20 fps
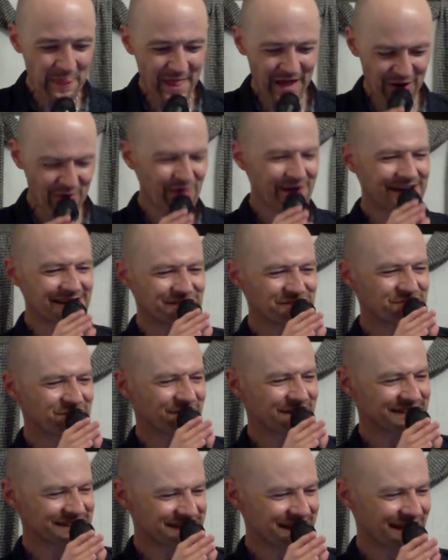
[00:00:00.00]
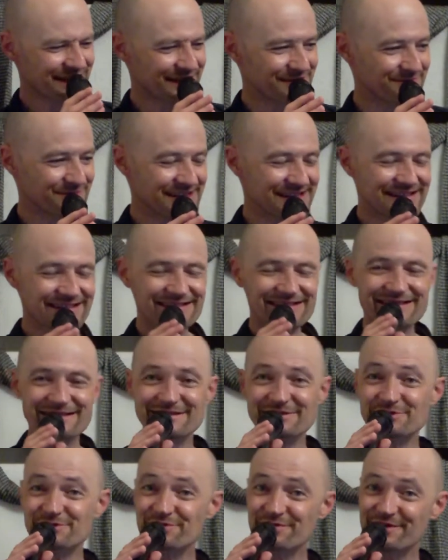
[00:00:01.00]
Go ahead, Julia, tell him.
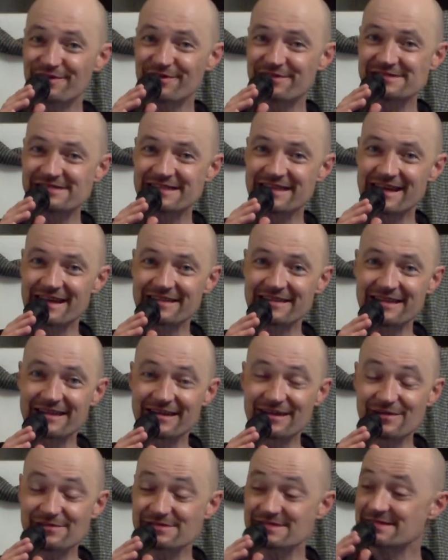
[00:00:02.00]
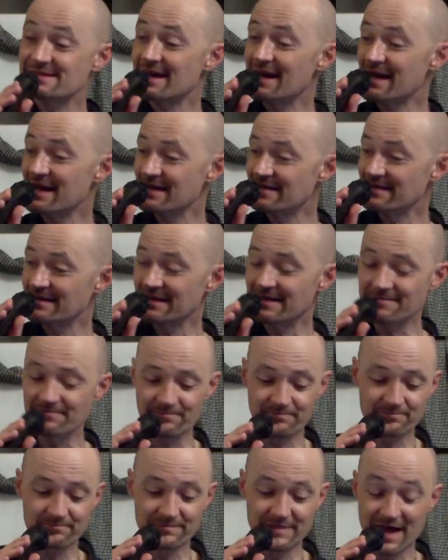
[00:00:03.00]
And Julia looks at Anthony and goes, Anthony,
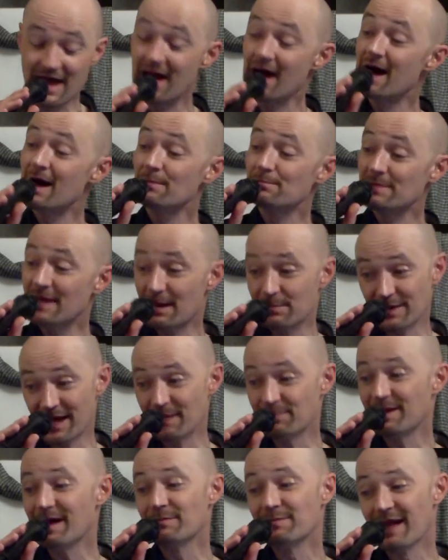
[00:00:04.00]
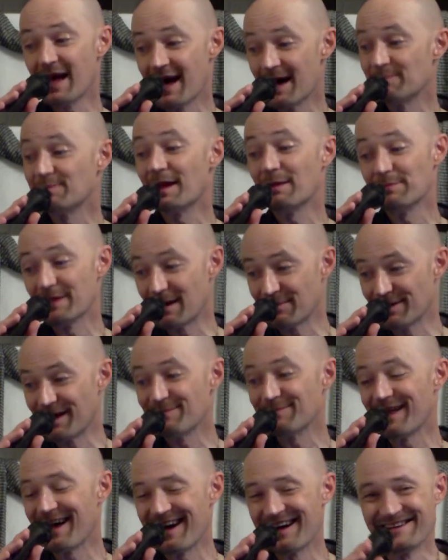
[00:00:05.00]
blah, blah, blah, blah, blah, blah, blah,
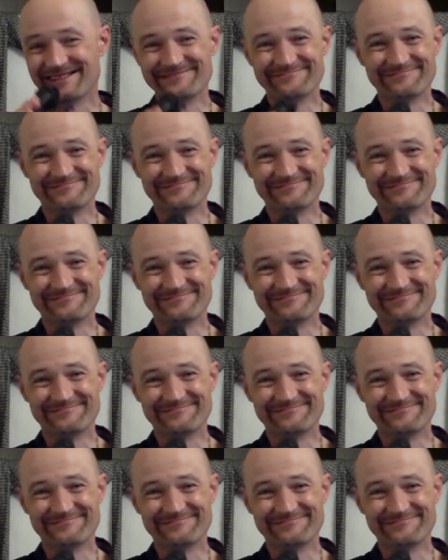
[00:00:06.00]
blah.